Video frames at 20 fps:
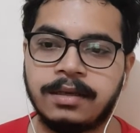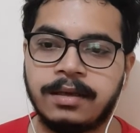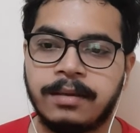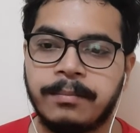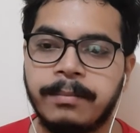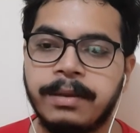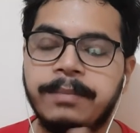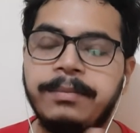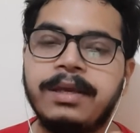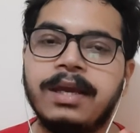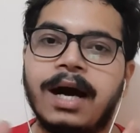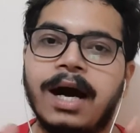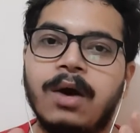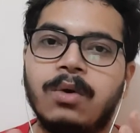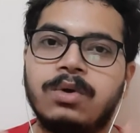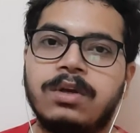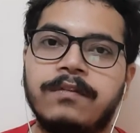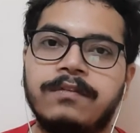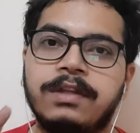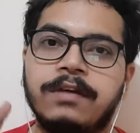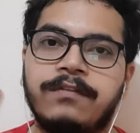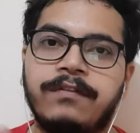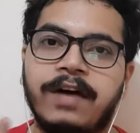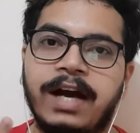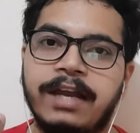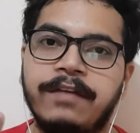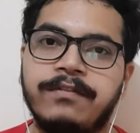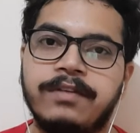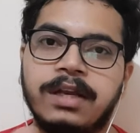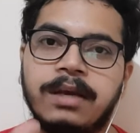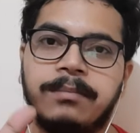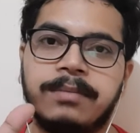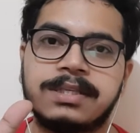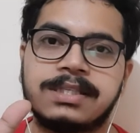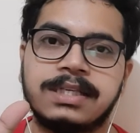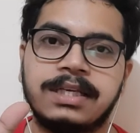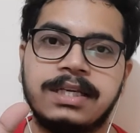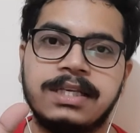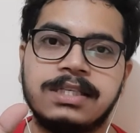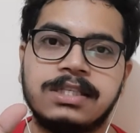Maybe out of the 5 number
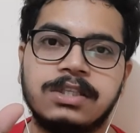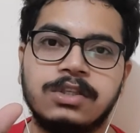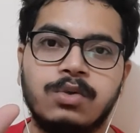series